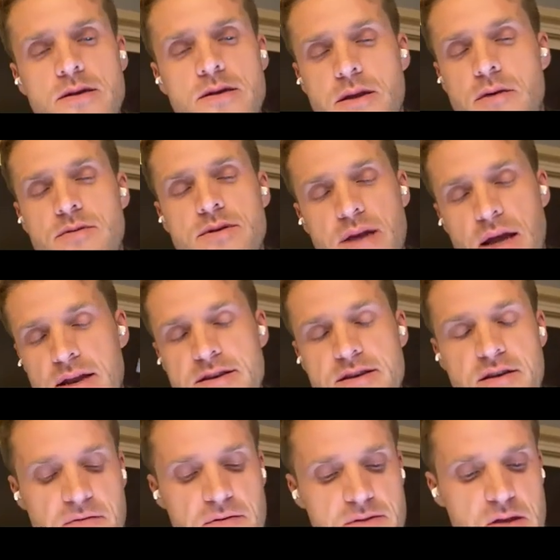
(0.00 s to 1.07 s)
So that was kind of
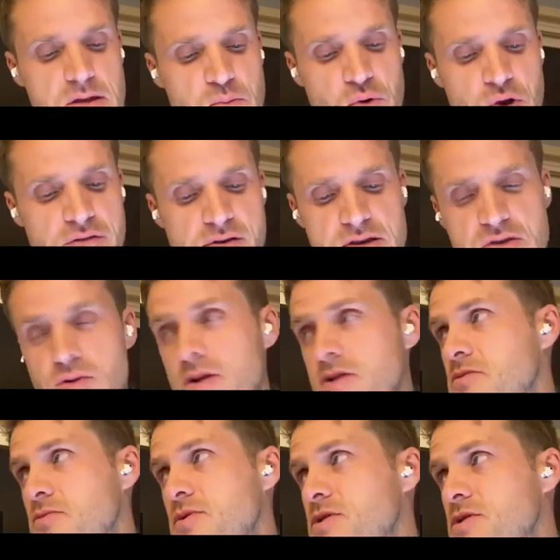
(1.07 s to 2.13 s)
different than the previous
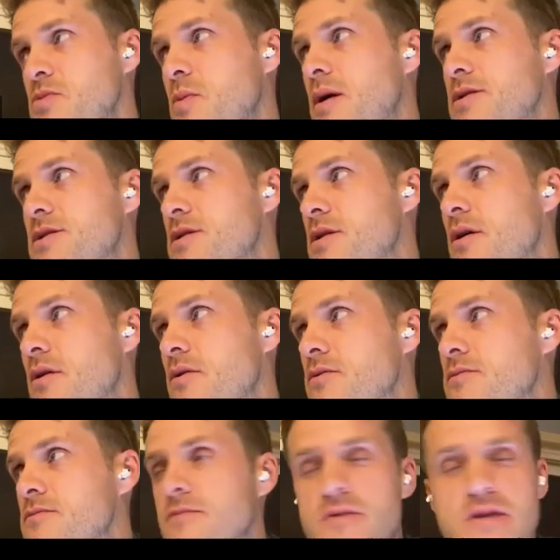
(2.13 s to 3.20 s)
question where they just wanted to
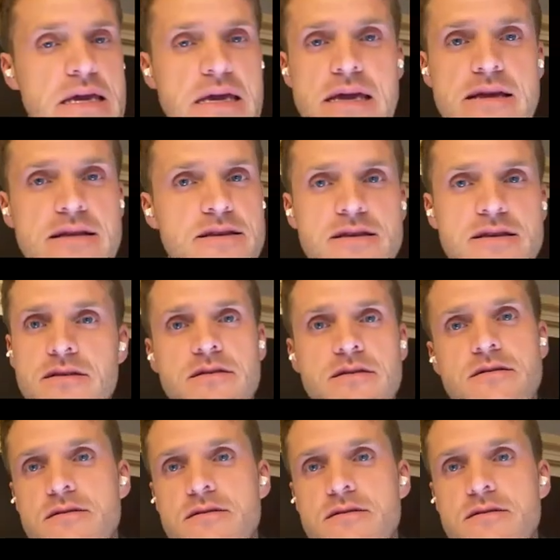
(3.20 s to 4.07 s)
know the heat.